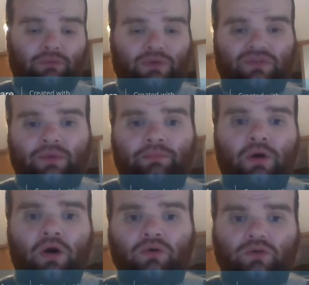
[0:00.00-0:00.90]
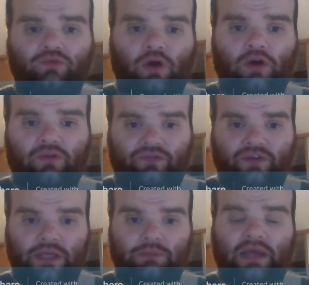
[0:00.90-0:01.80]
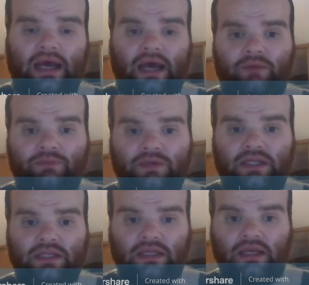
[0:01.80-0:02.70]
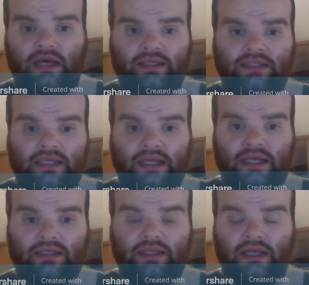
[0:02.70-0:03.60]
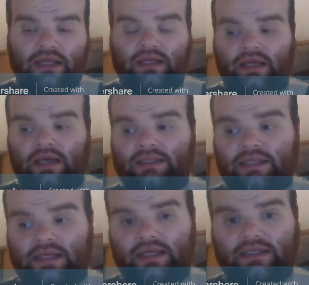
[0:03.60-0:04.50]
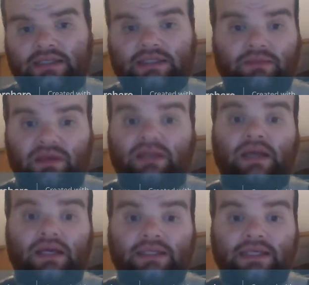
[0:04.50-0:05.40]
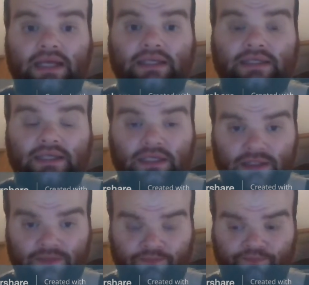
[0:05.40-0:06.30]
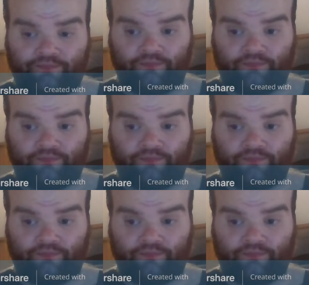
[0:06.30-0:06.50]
with the punk rock theme that happened in the 1980s, the mid 1980s,